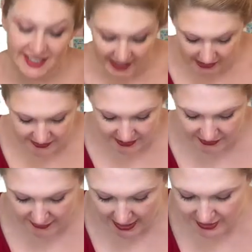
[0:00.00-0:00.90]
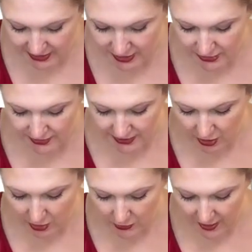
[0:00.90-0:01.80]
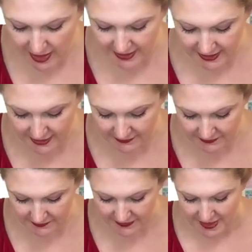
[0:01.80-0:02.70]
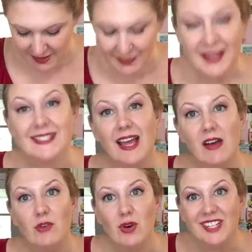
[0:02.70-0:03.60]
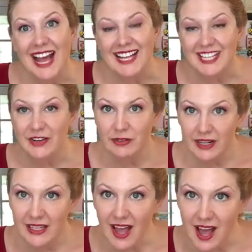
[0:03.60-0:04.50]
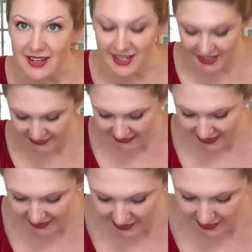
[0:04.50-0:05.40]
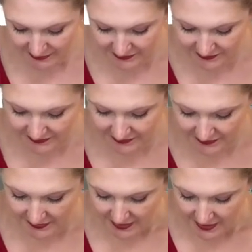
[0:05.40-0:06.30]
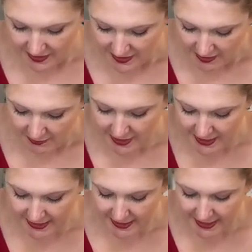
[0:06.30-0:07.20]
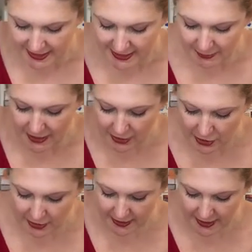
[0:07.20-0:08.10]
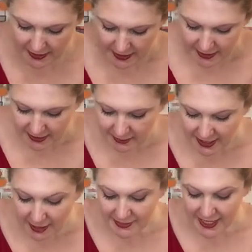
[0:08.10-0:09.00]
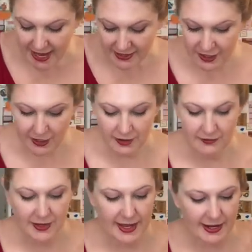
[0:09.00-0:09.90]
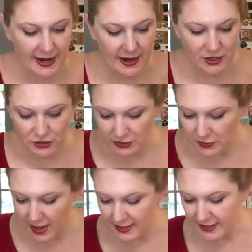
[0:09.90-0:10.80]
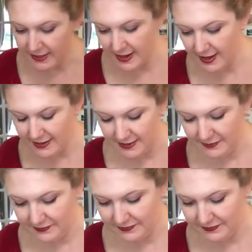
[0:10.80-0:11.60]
saves us from actually using a whole onion because it of course has a really oniony flavor, but it doesn't need to be cooked to become tender like a, a true onion does.